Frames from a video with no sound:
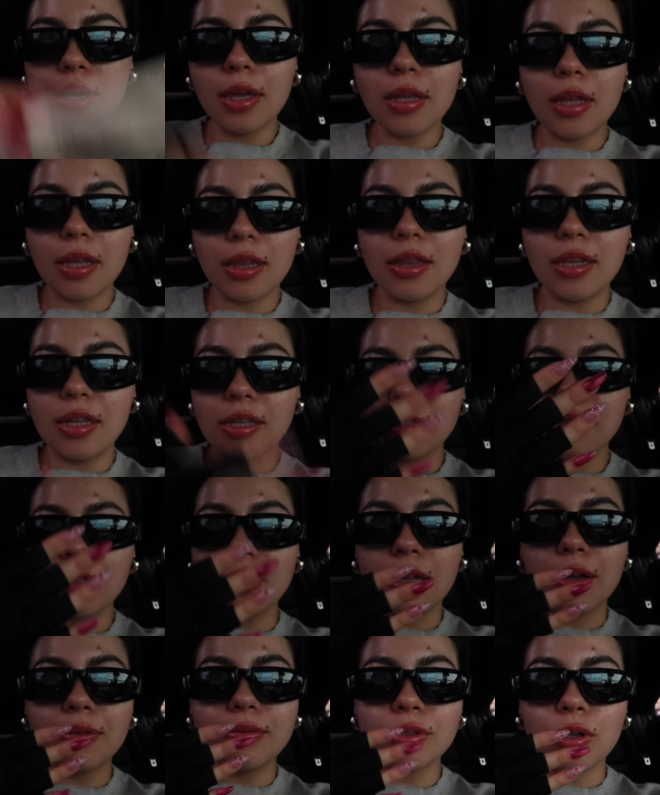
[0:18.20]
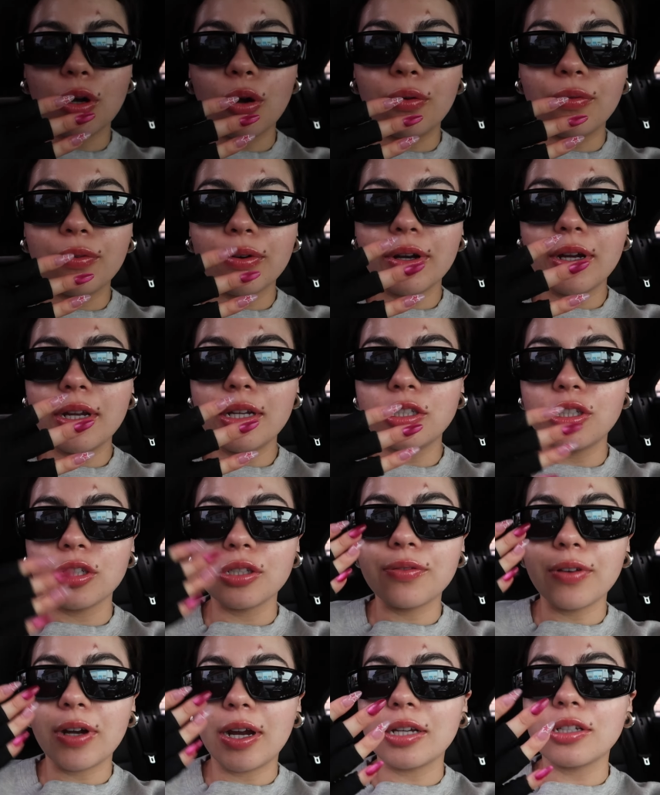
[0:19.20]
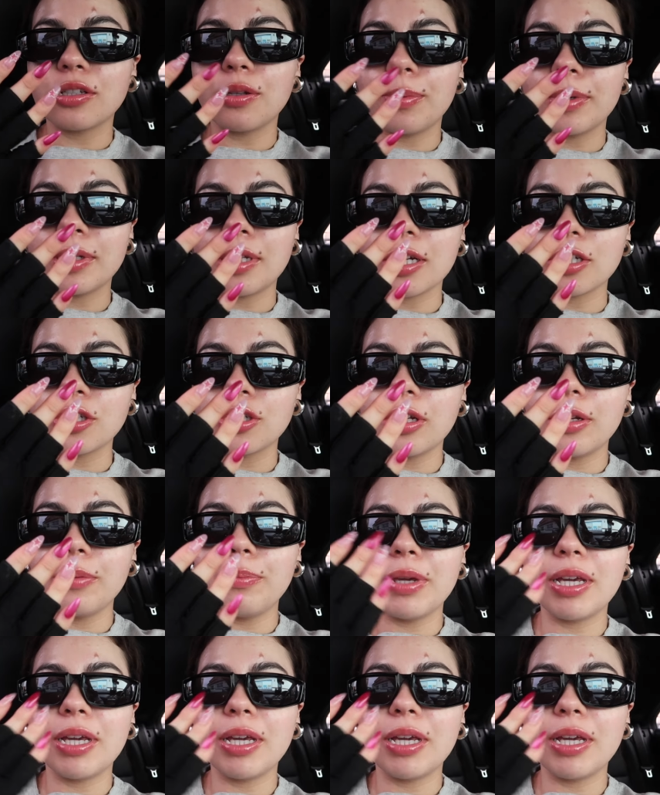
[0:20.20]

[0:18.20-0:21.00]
and then these gloves over it just for extra protection,